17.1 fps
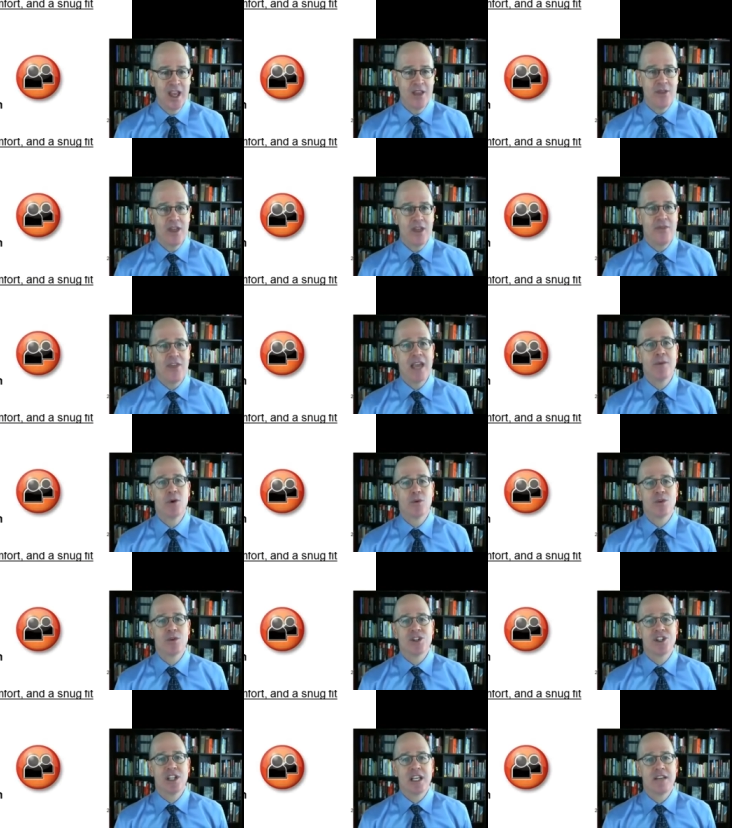then they will
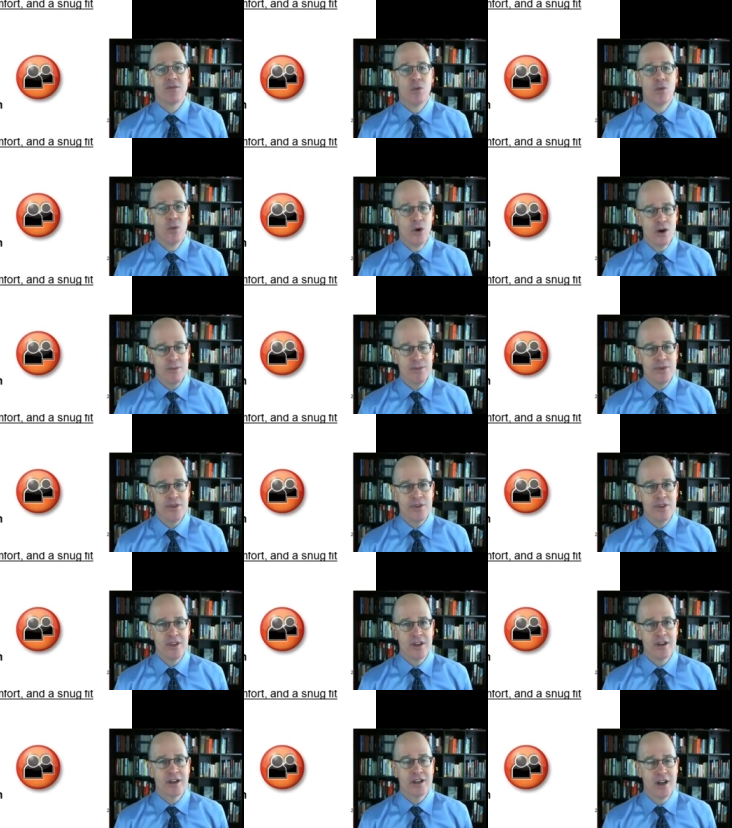receive warmth,
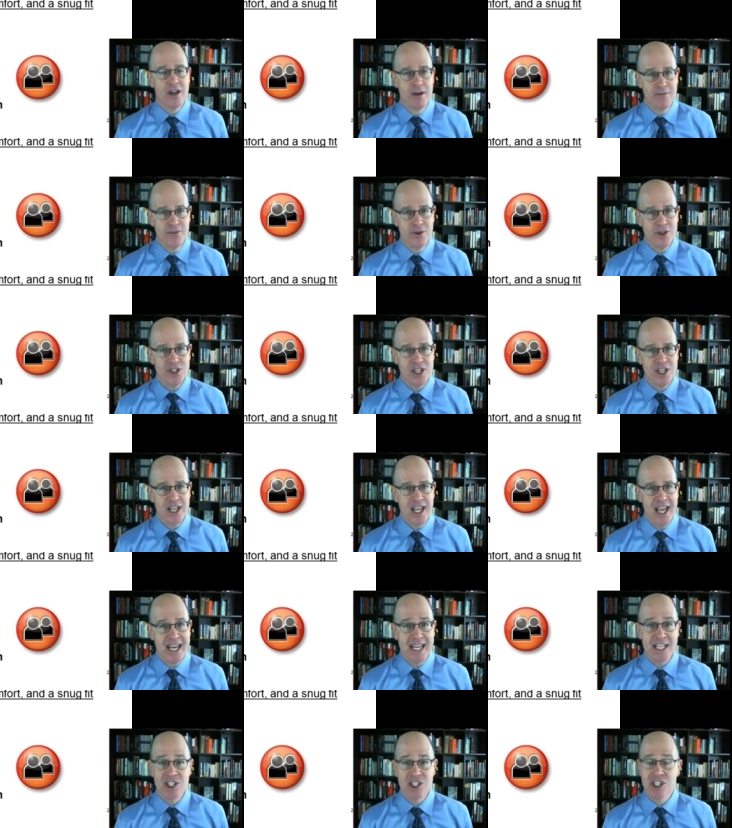comfort, and
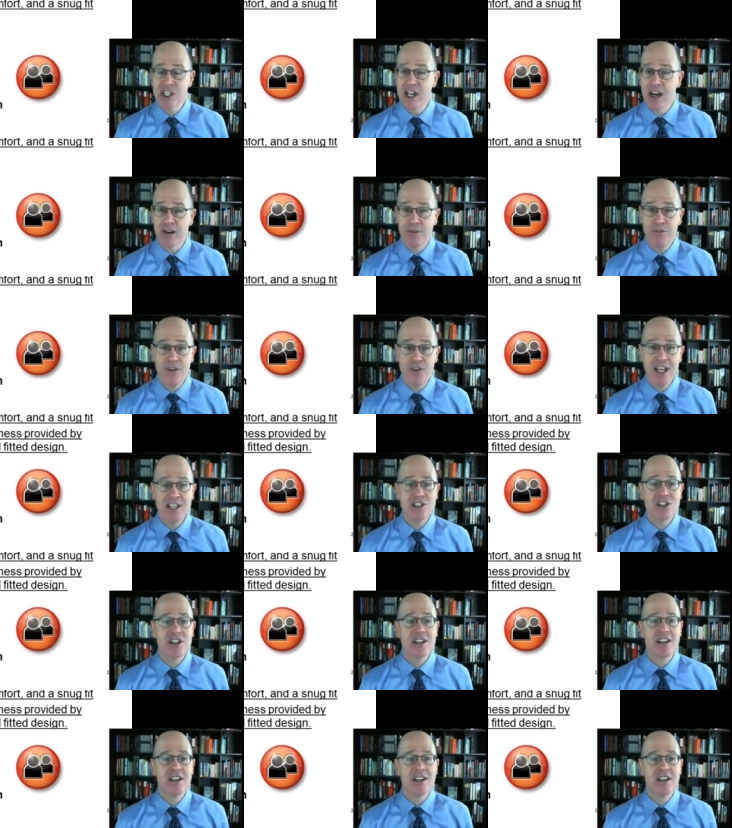a snug fit